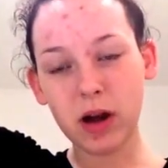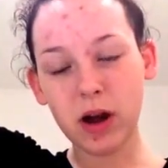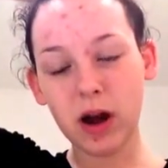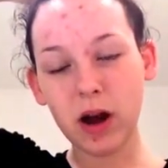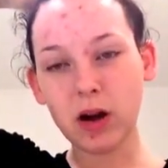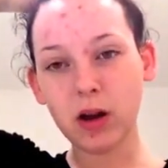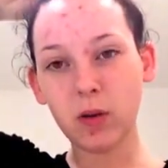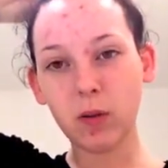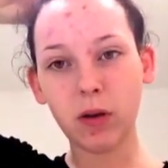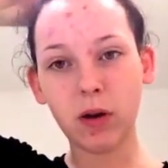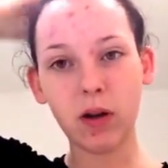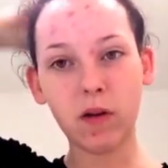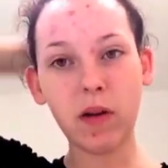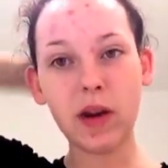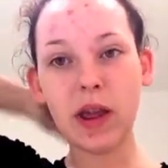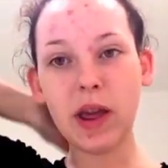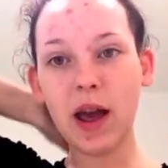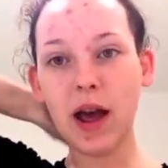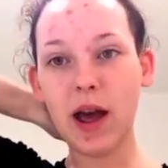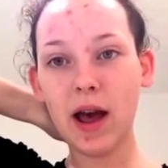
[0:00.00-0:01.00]
and you won't have
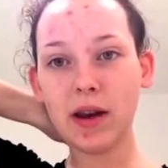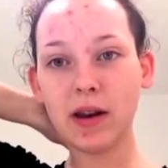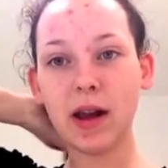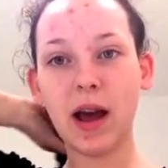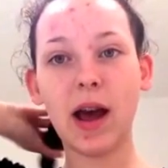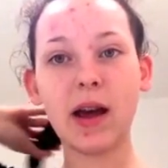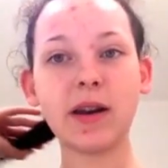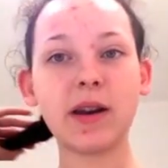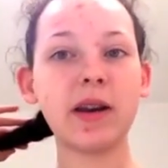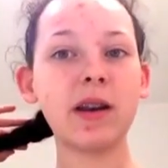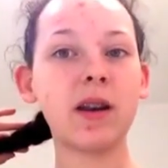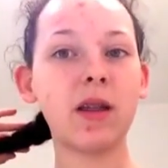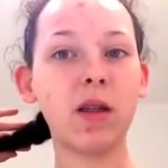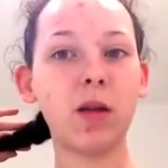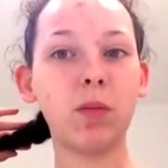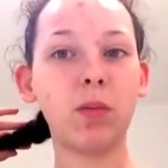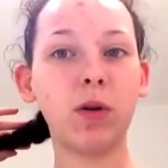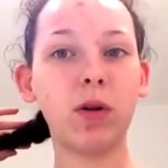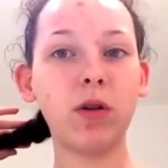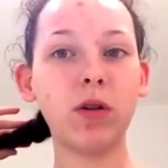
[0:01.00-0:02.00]
any hair to add in at the
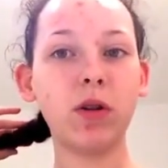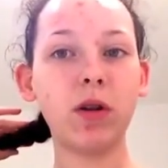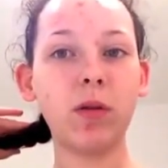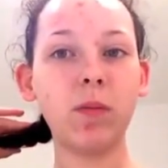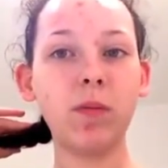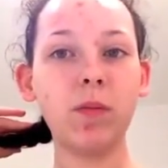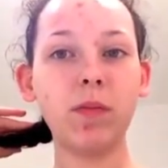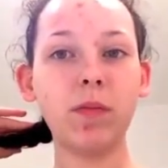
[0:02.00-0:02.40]
bottom,